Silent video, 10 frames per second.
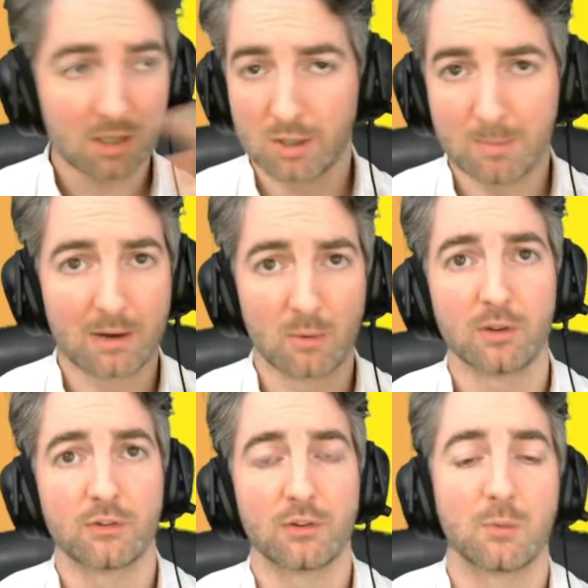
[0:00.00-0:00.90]
no matter what
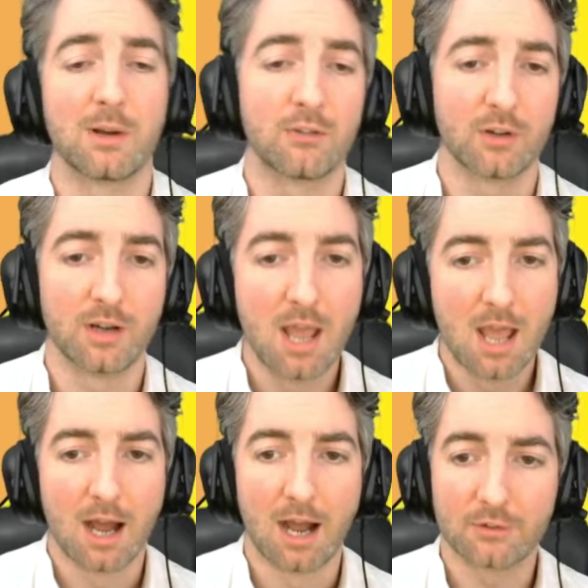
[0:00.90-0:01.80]
the situation.
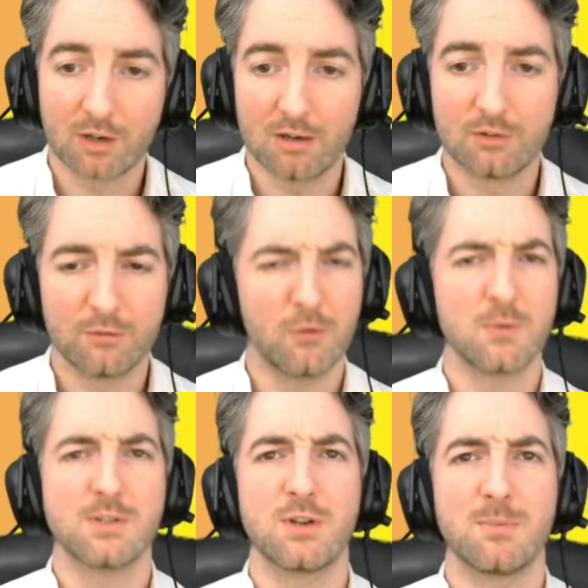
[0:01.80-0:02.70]
It's currently used in
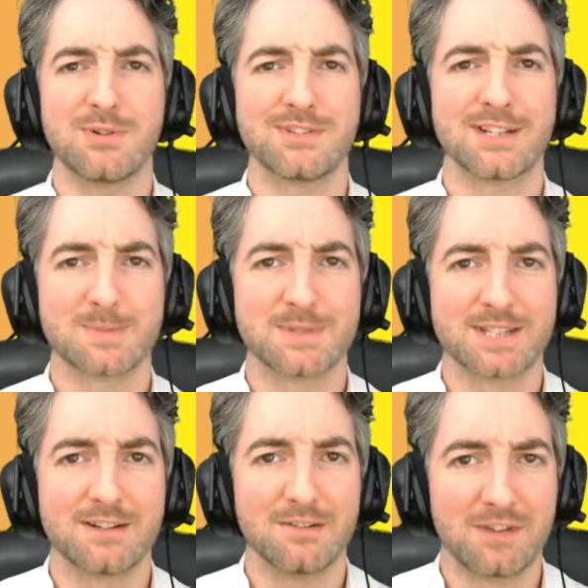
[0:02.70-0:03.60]

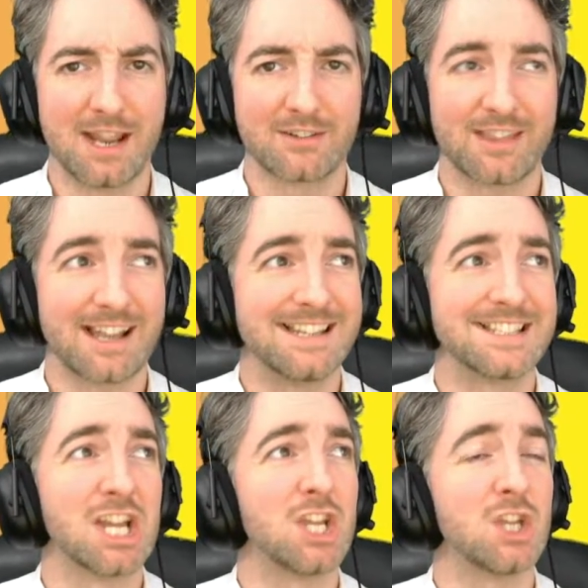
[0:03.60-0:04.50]
42.6% of decks. That
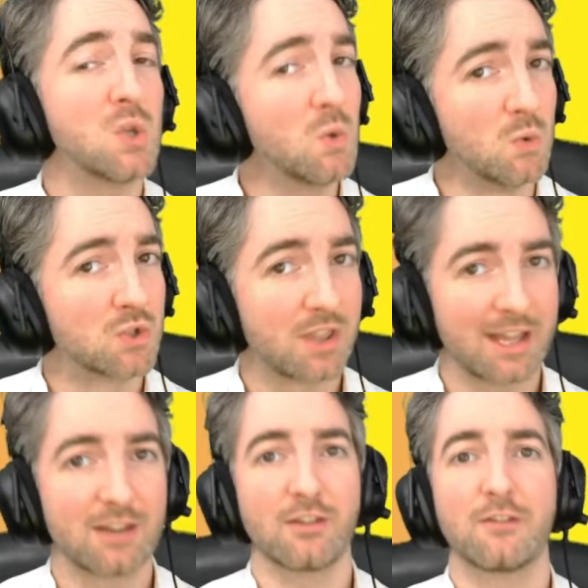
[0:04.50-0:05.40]
is huge.
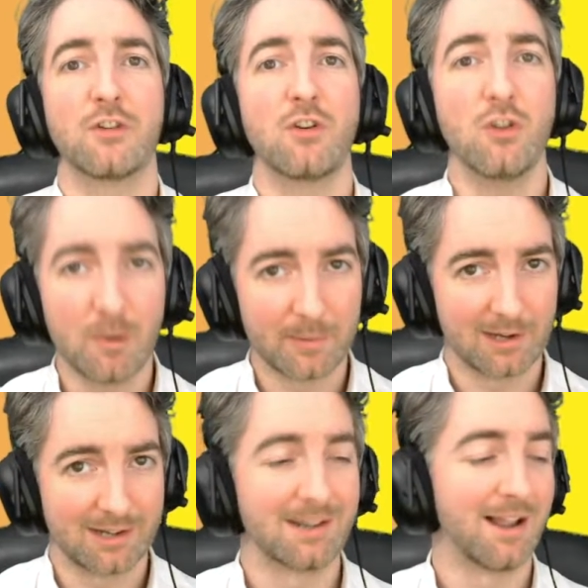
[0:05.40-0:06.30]
That is a
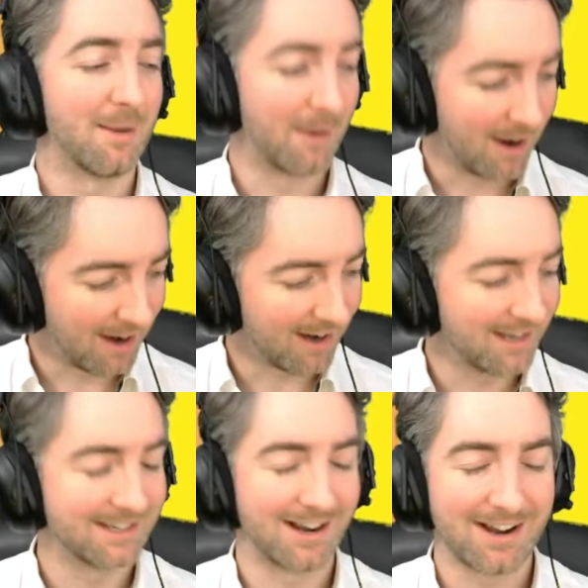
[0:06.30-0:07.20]
phenomenally
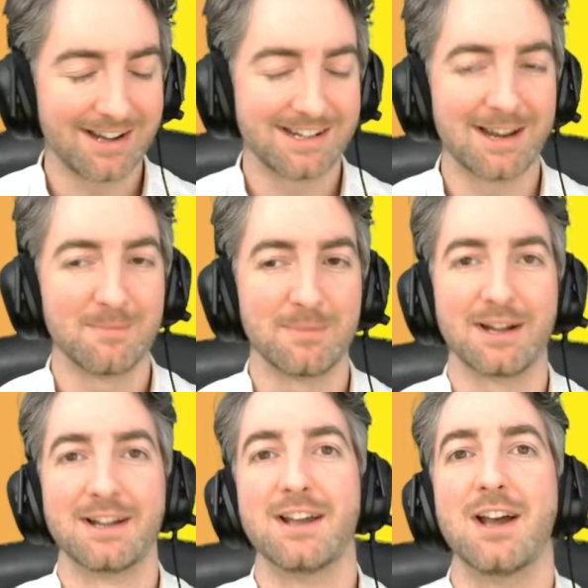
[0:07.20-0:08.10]
high
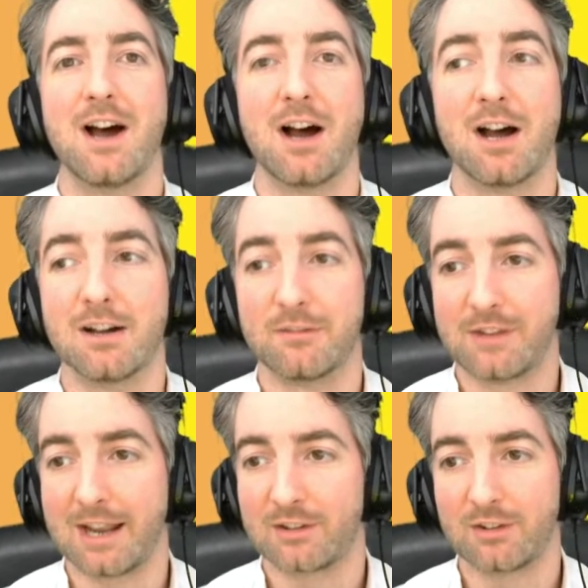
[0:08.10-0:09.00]
number of
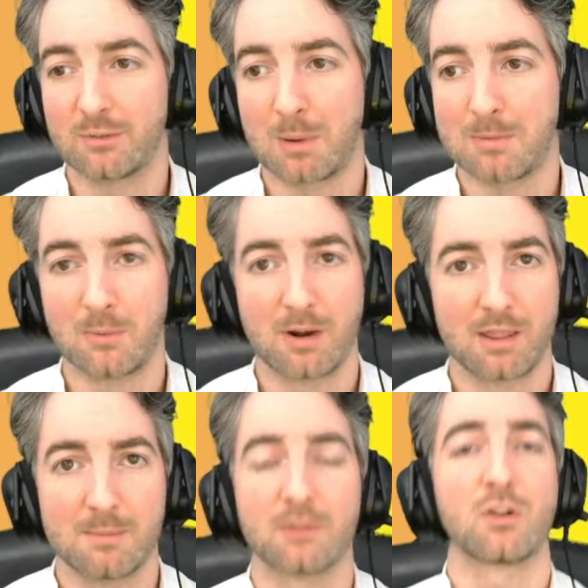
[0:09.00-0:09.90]
decks. It's probably one of
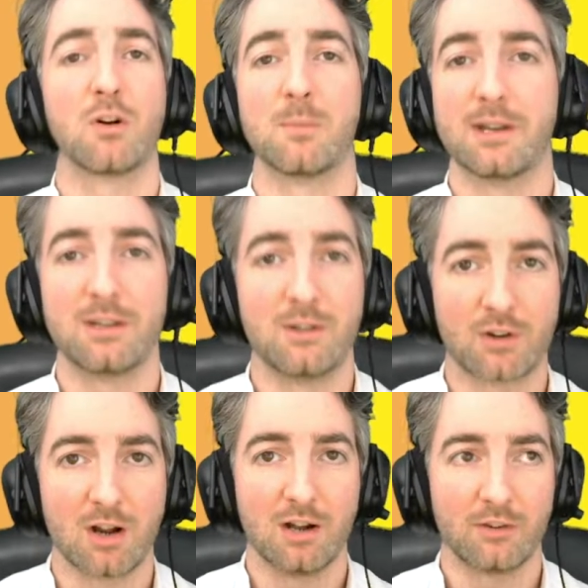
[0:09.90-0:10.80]
the most commonly
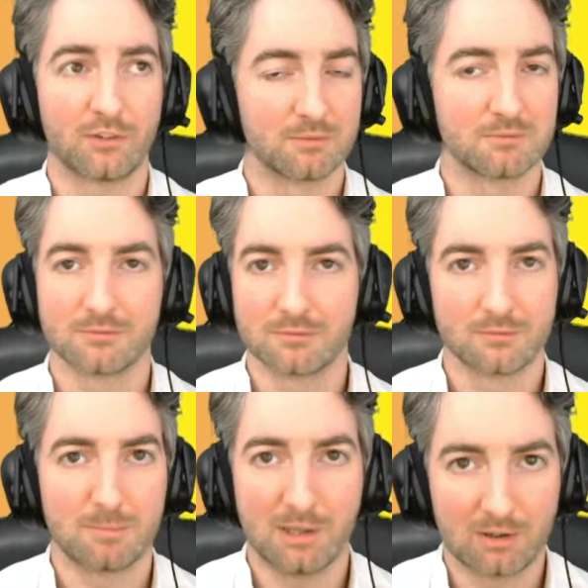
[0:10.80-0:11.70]
used cards,
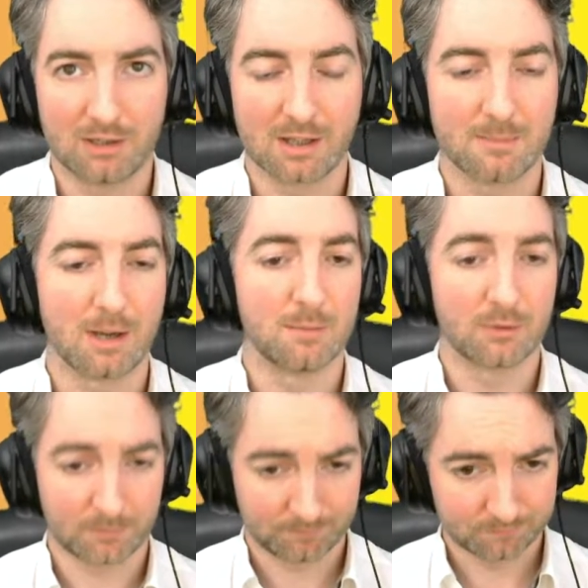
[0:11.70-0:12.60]
period, at the moment.